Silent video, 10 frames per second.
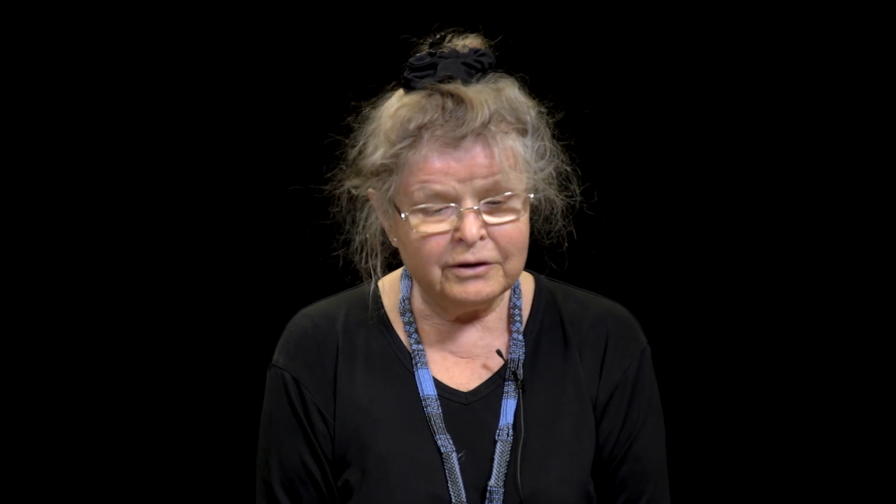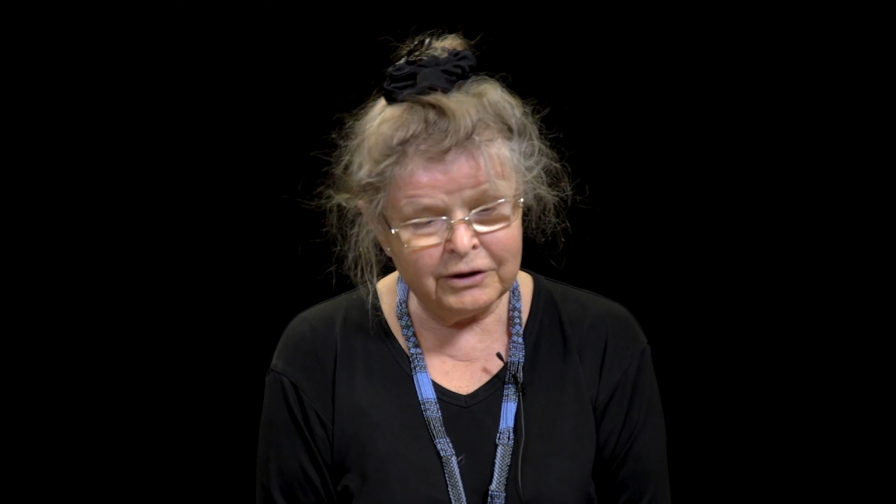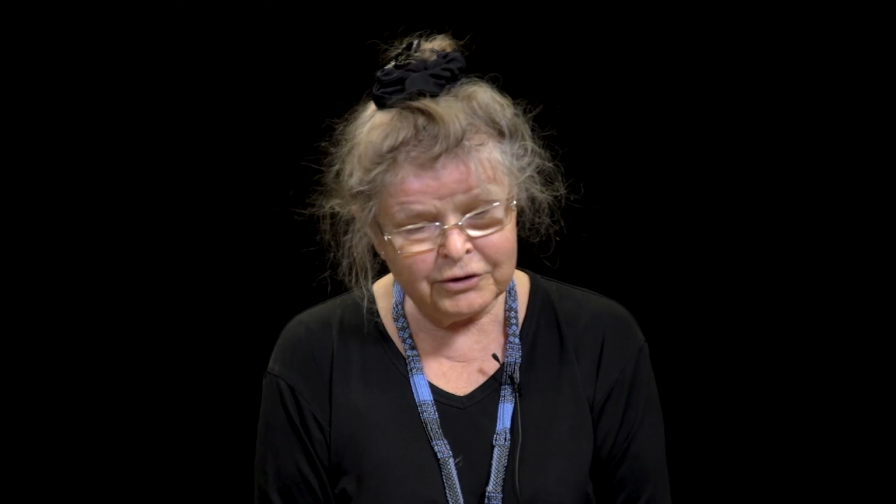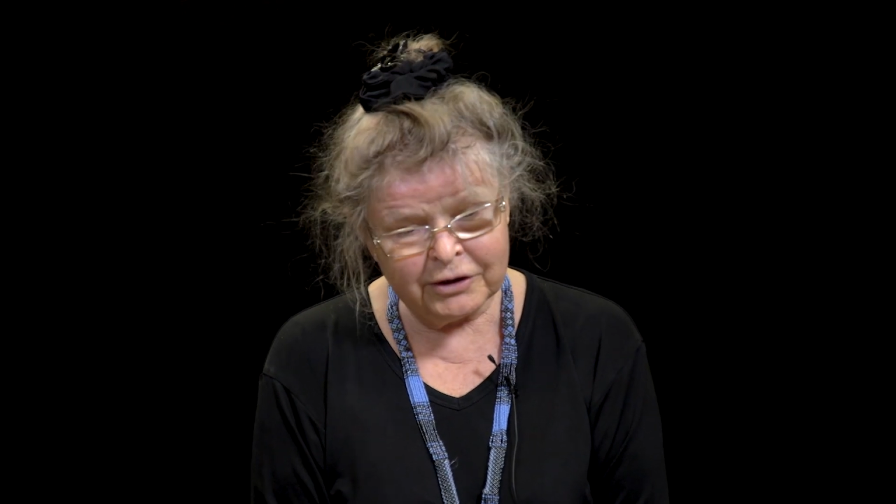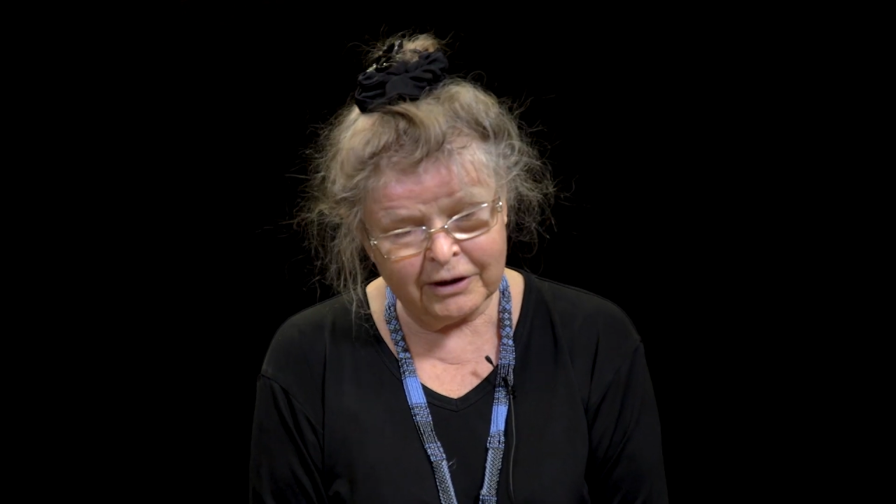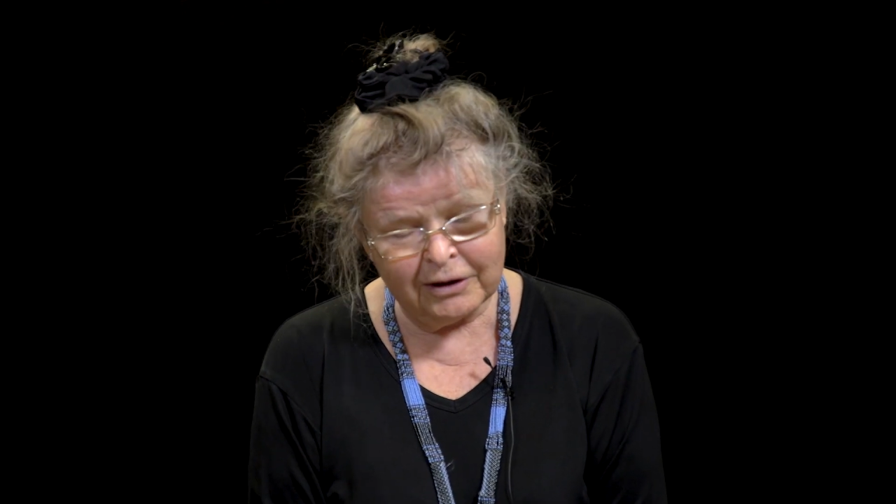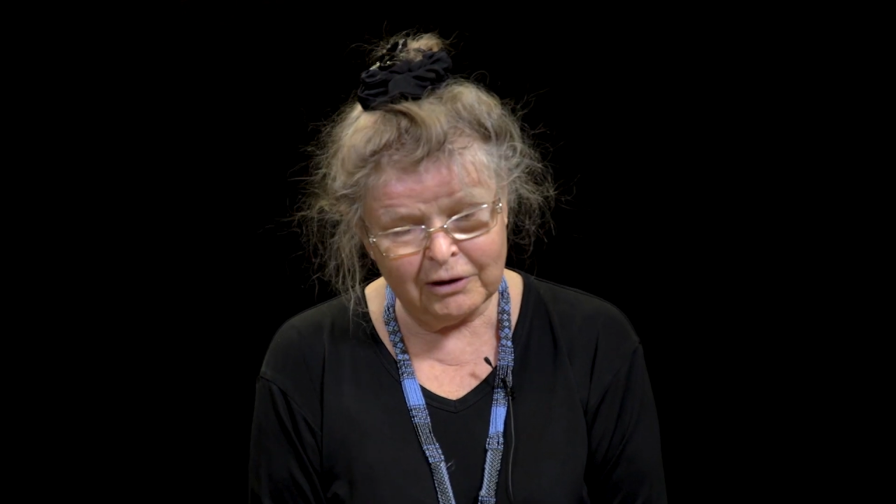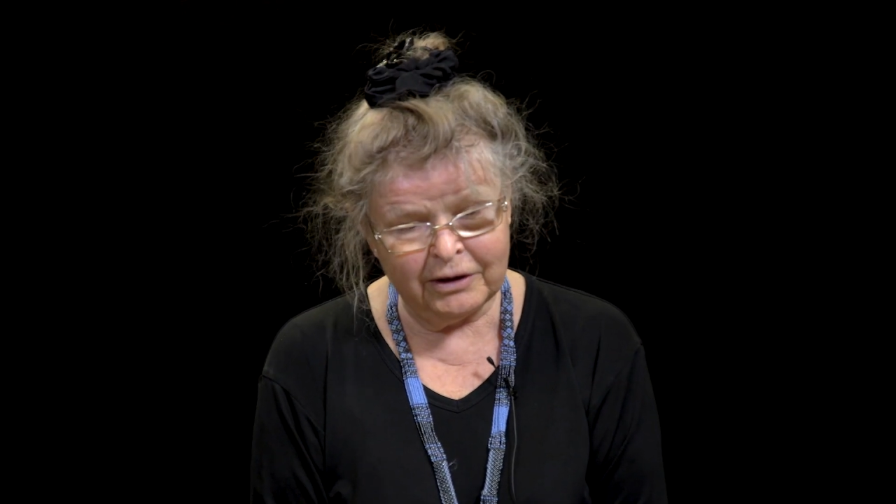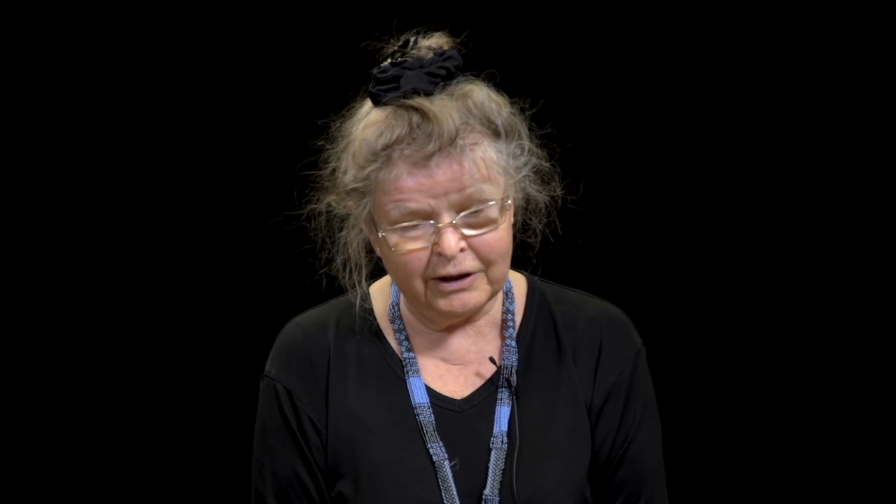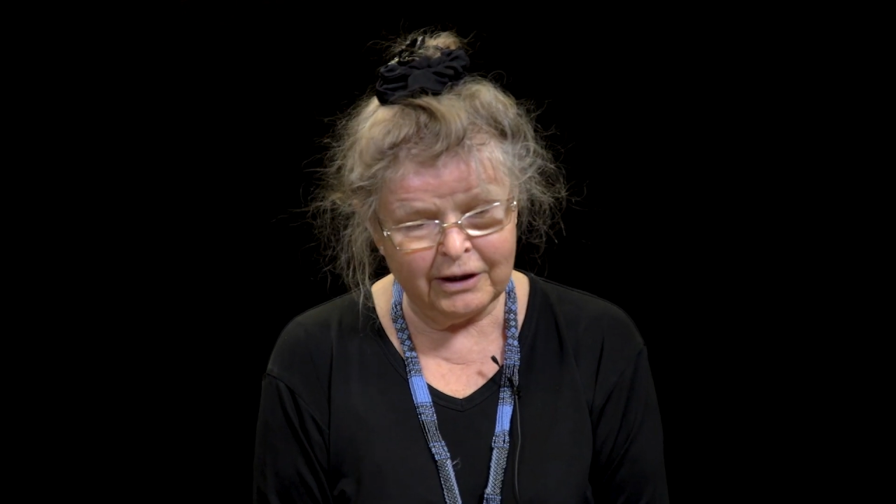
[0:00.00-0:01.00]
Teaching and
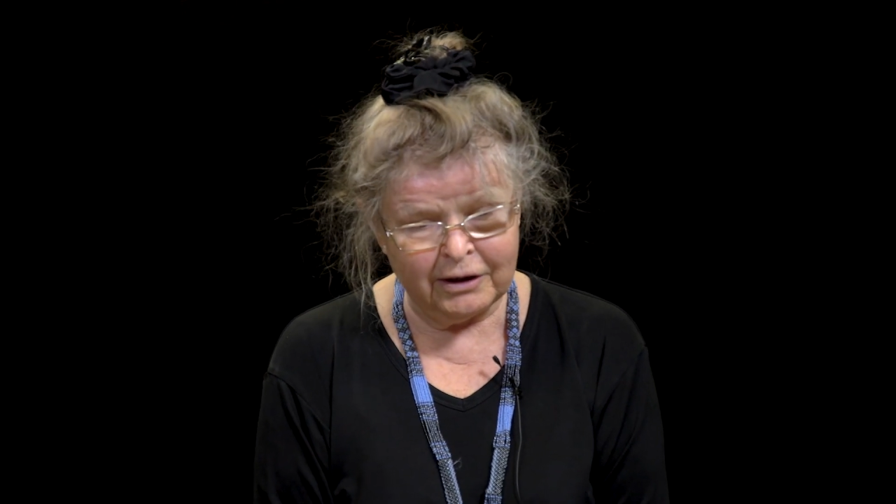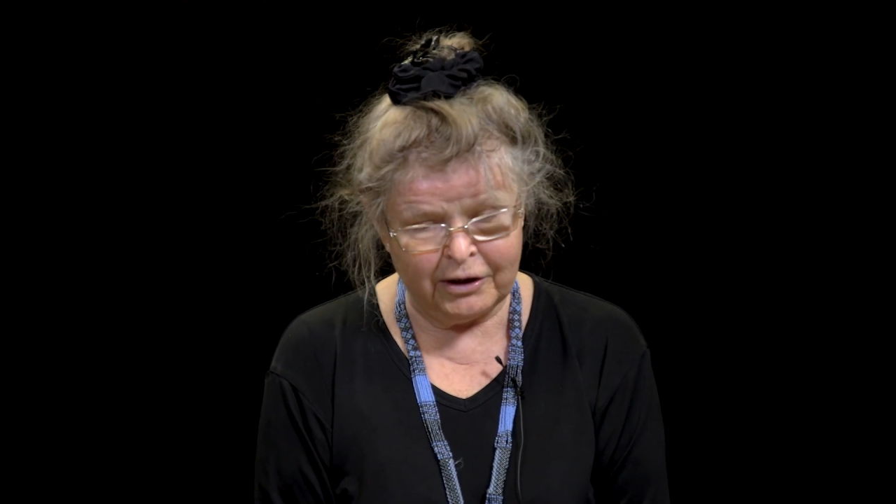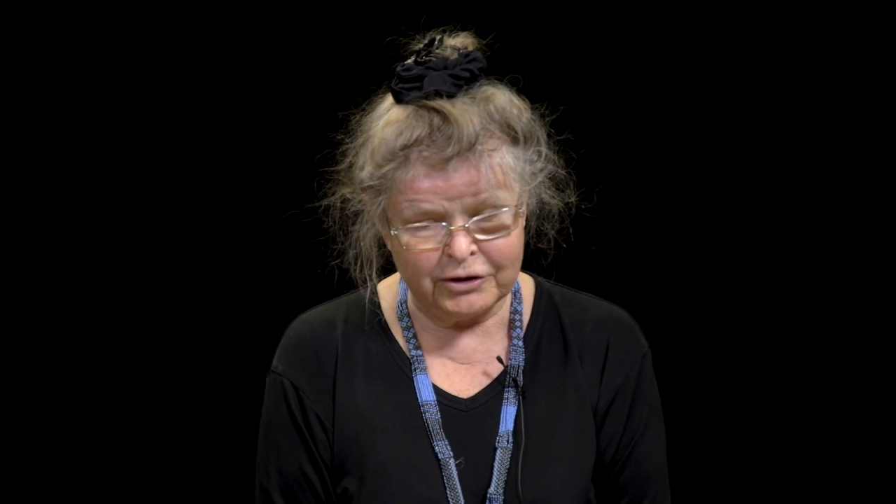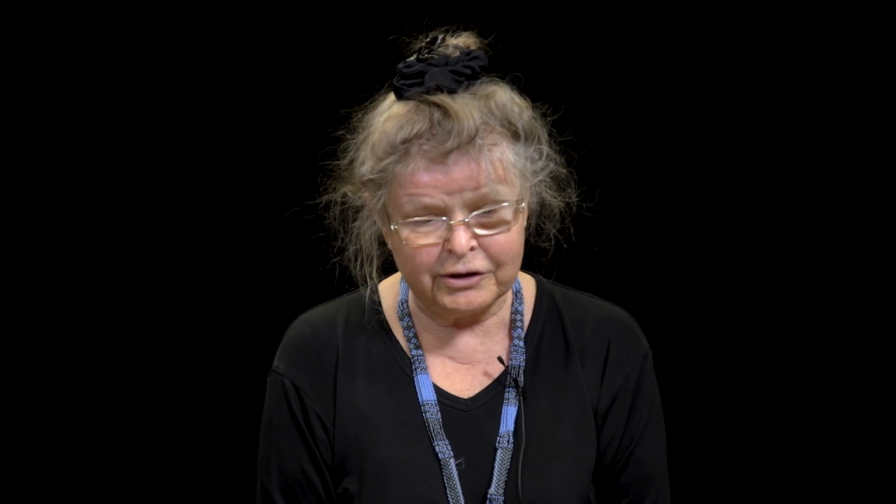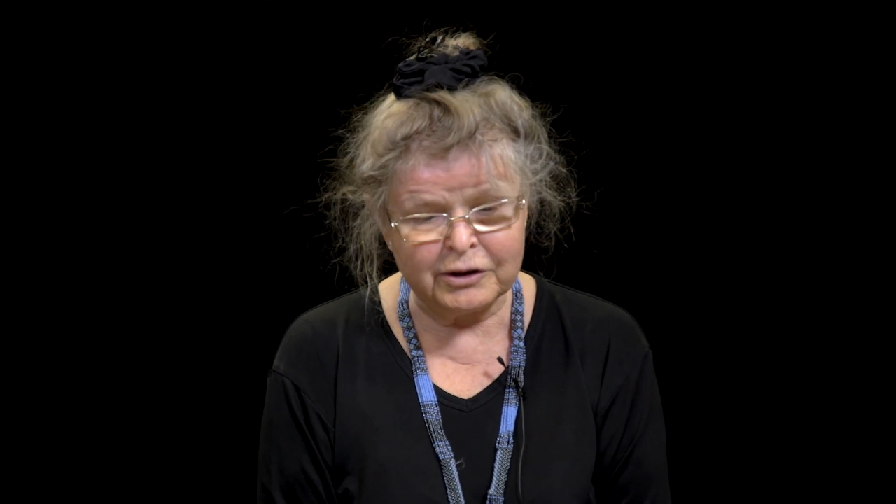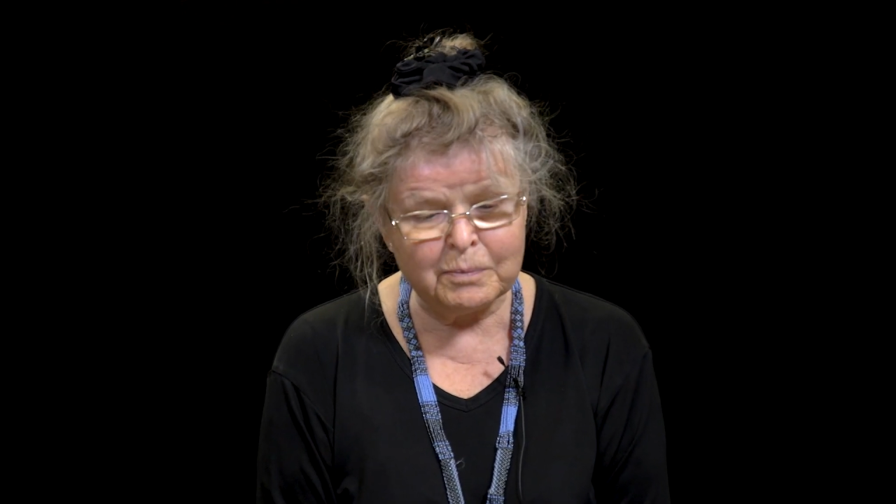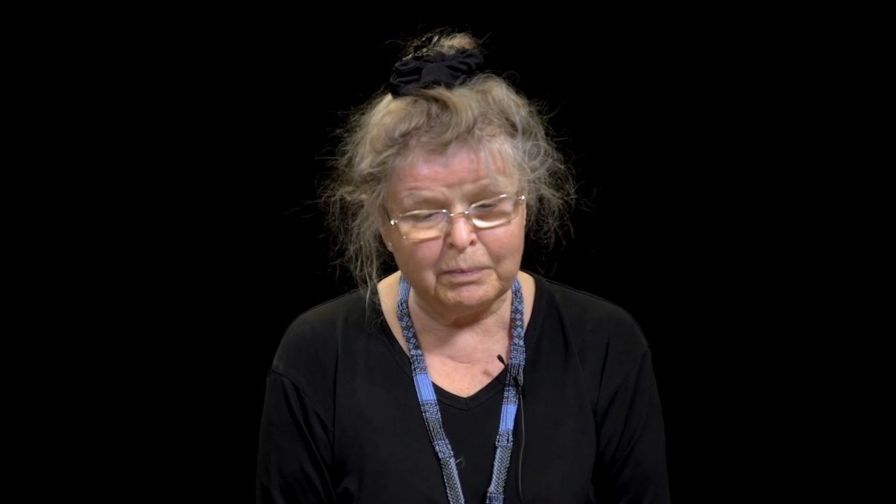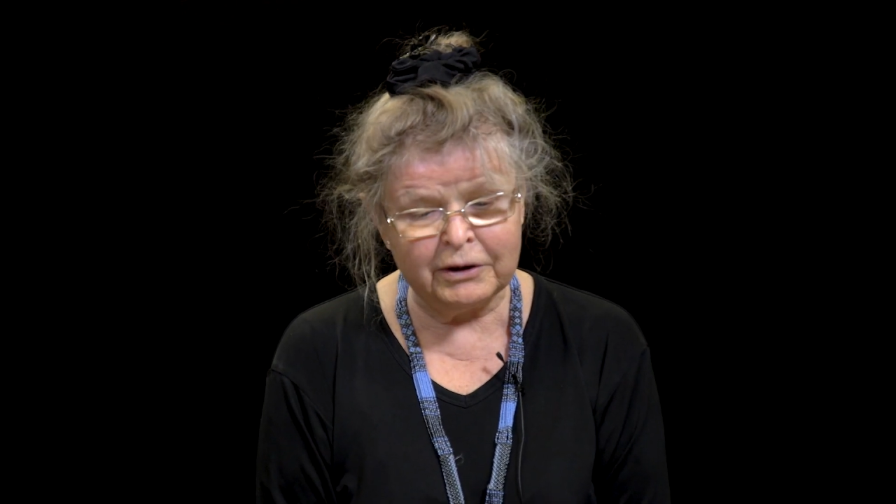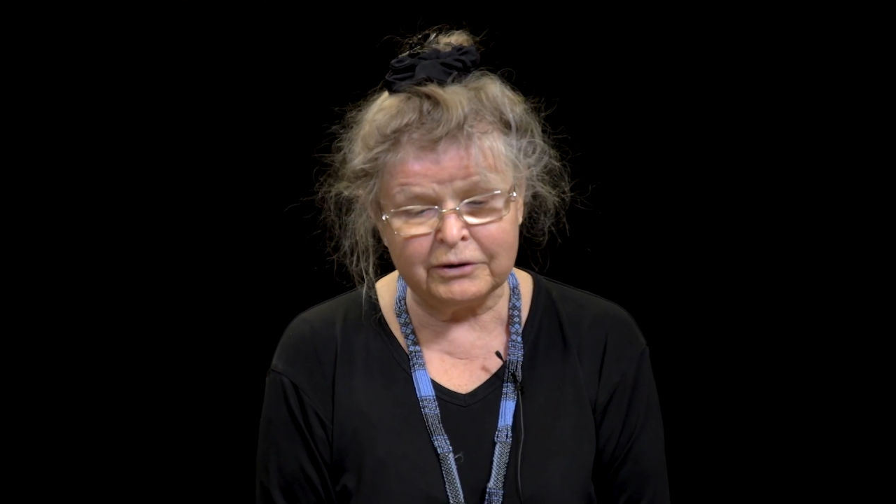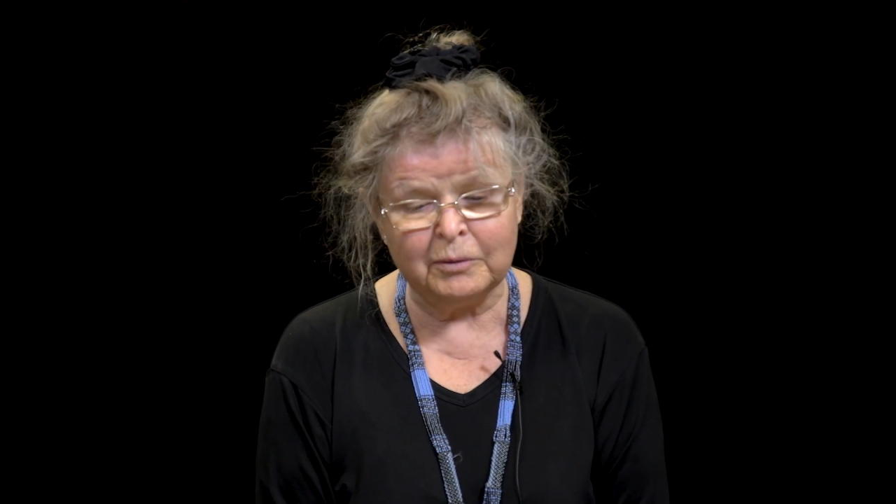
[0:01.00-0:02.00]
learning English is part